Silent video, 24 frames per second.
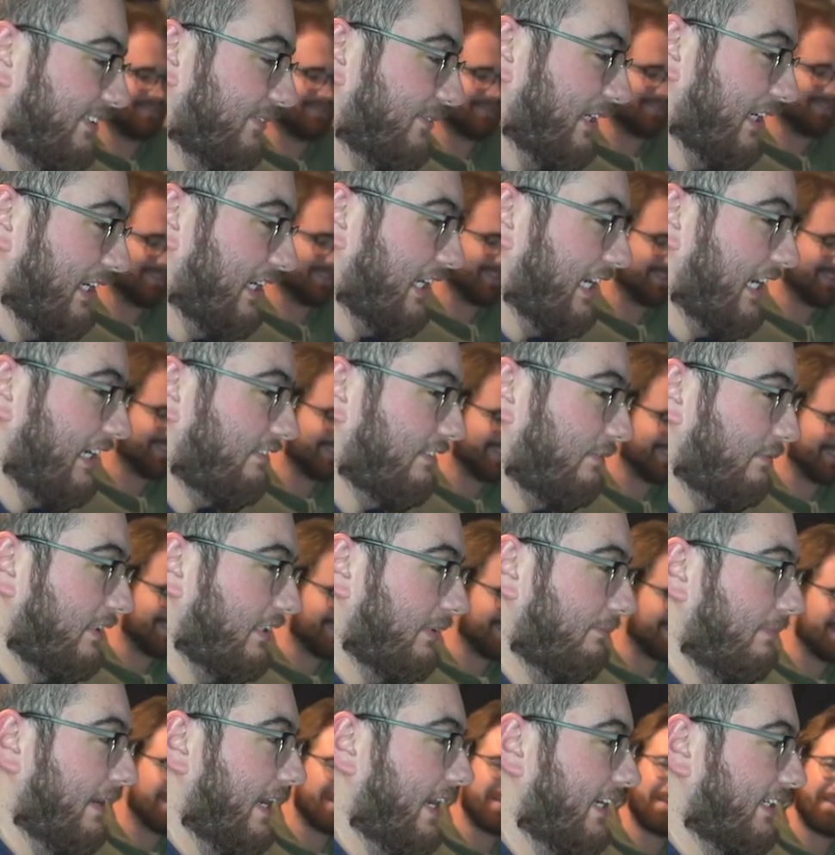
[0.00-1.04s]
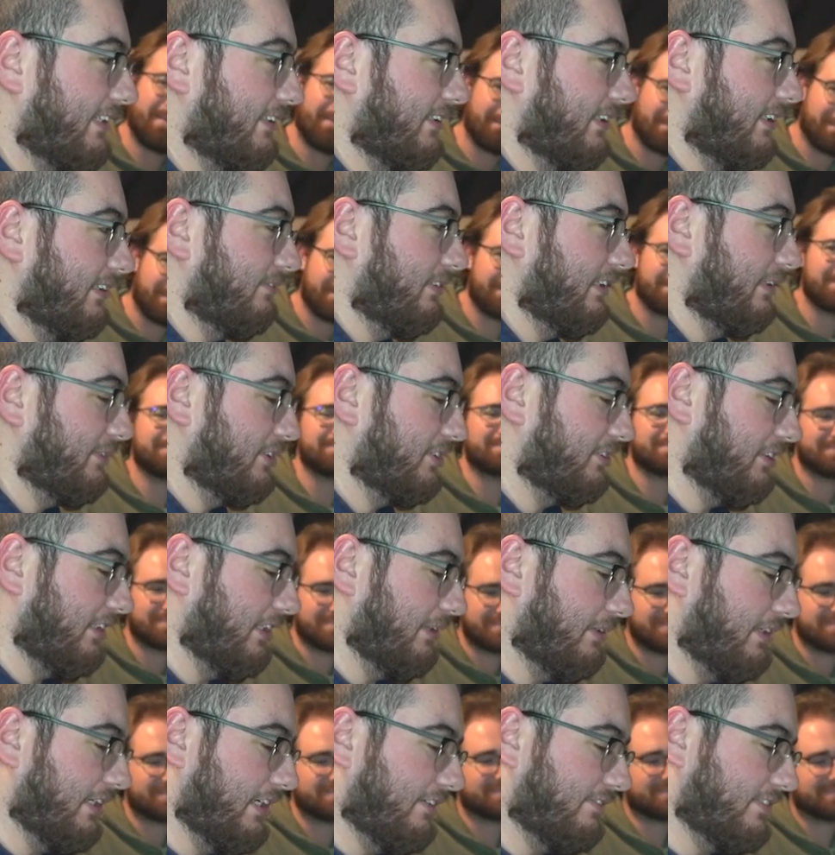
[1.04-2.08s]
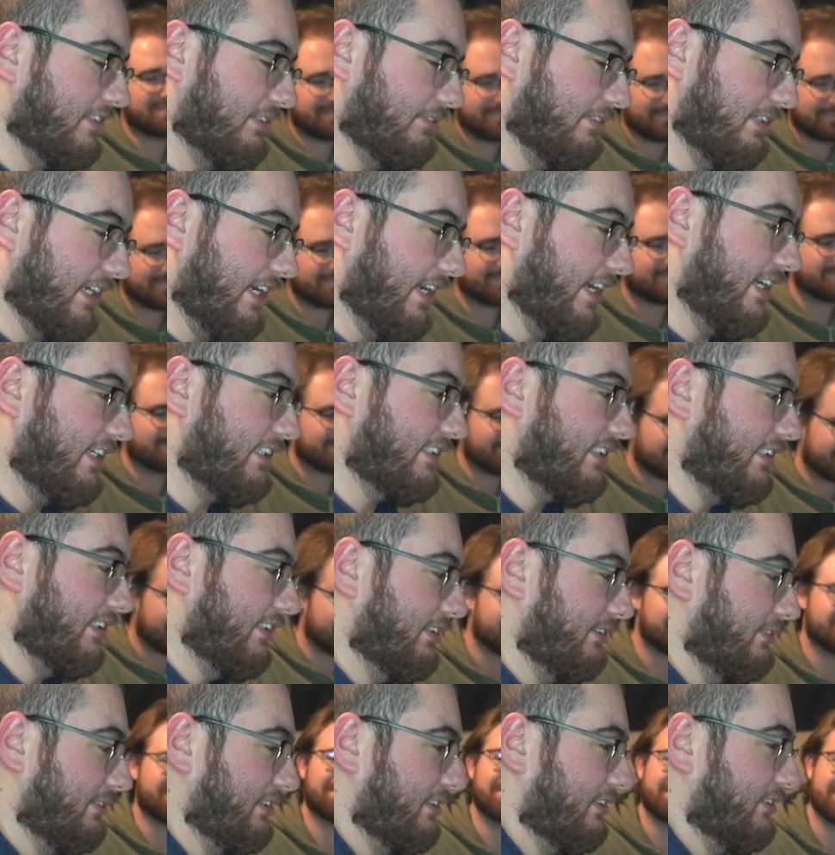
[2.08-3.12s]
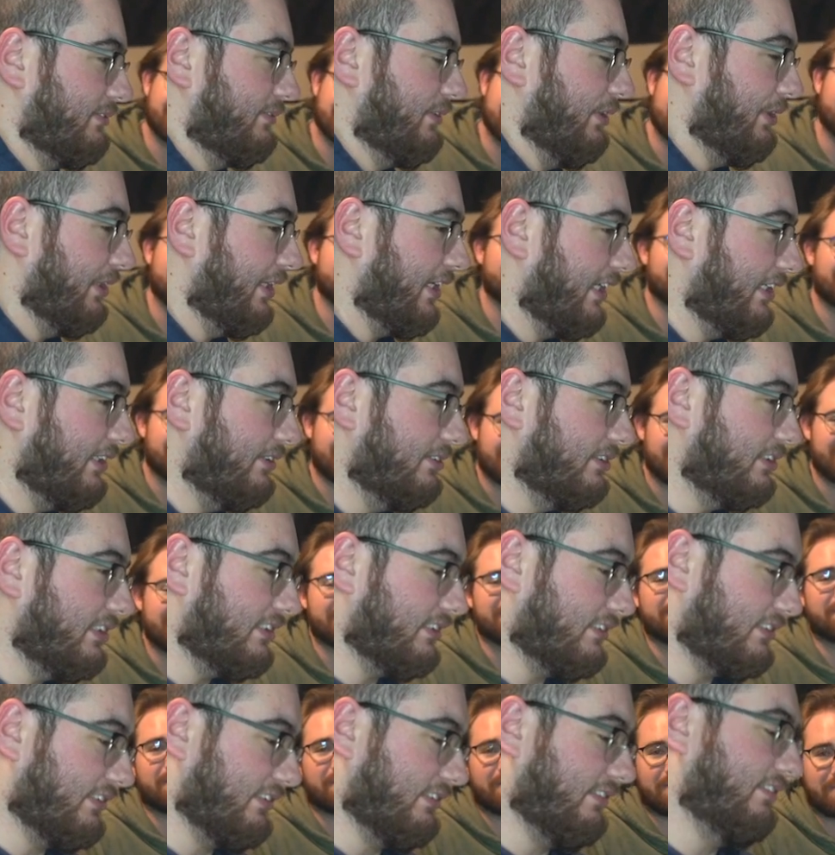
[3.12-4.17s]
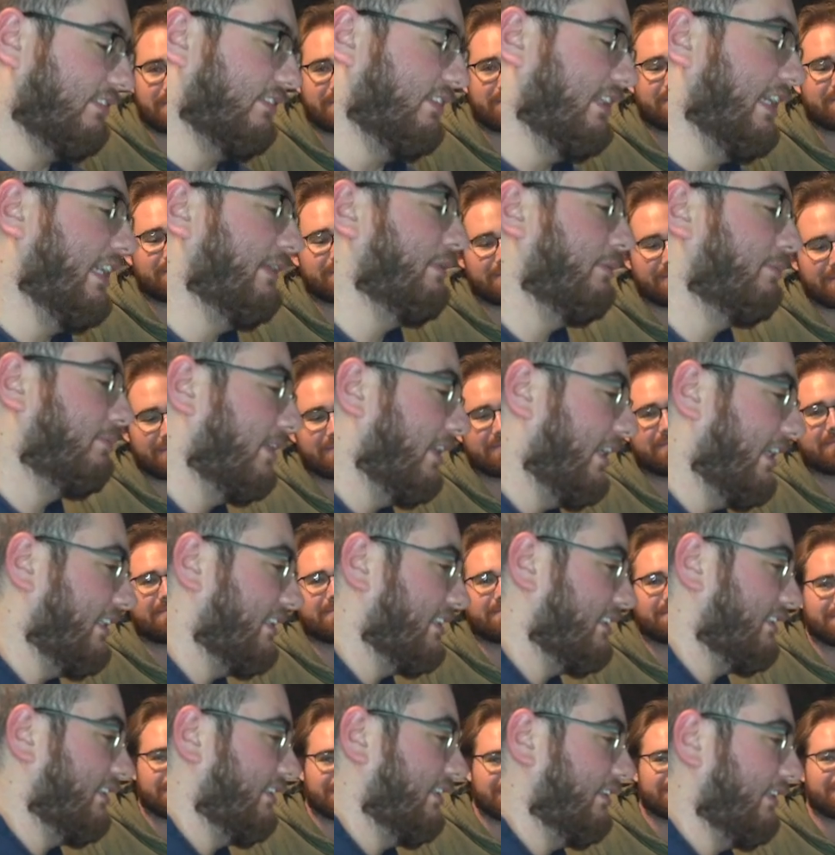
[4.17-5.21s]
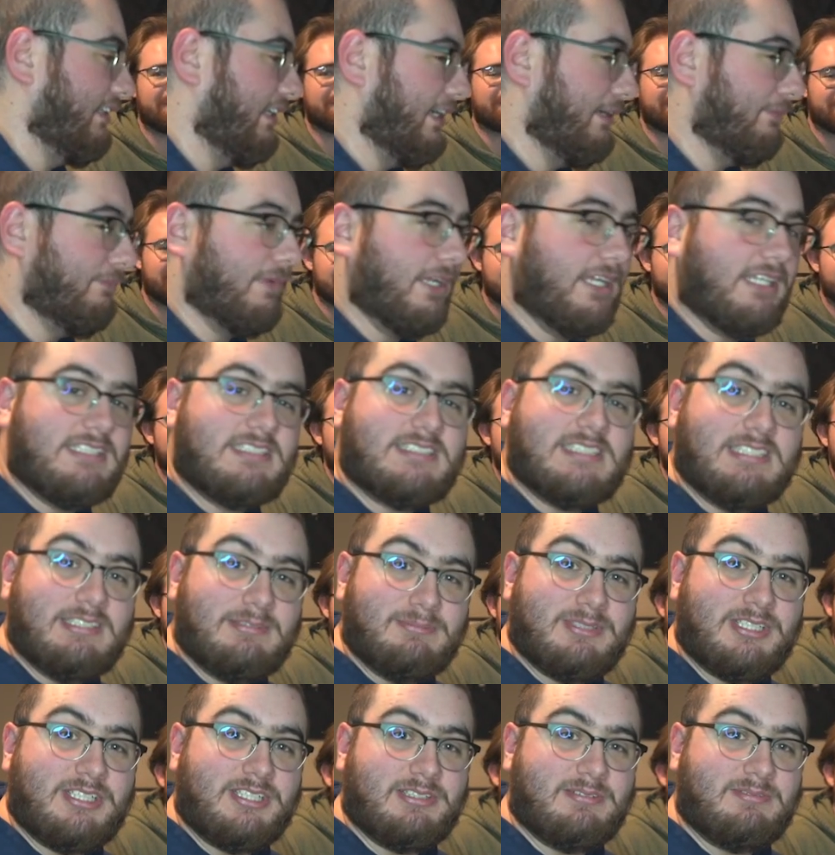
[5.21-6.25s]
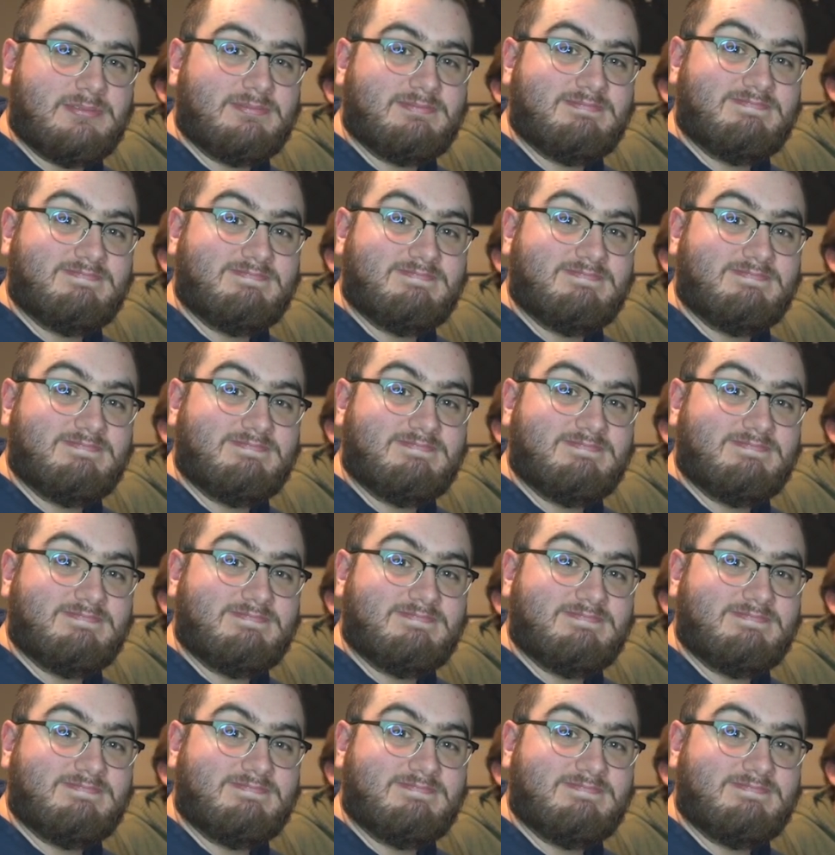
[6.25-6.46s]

but I'll have them in the background when I'm streaming. If someone asks, I'll just all you gotta do is just name a price, and I may sell them to you.